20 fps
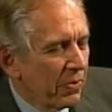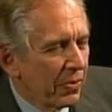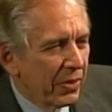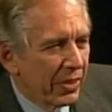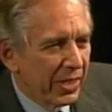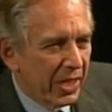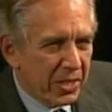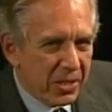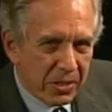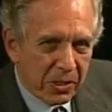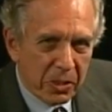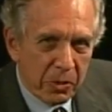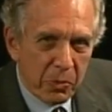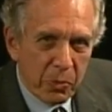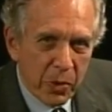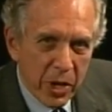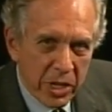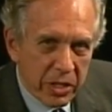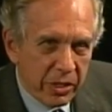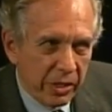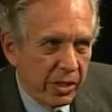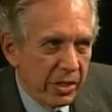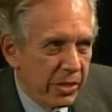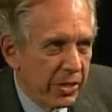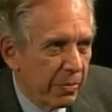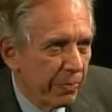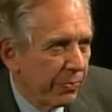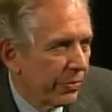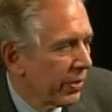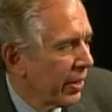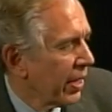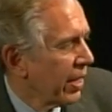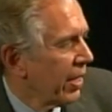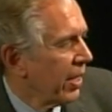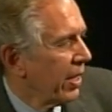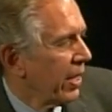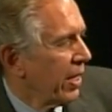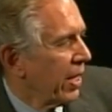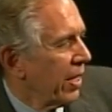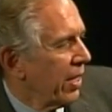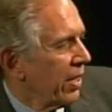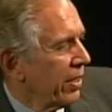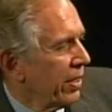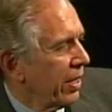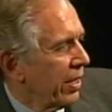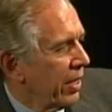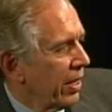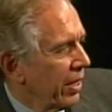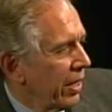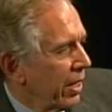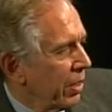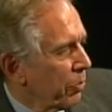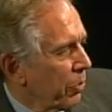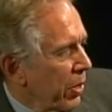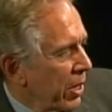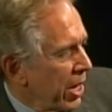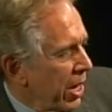let's look at renters. And what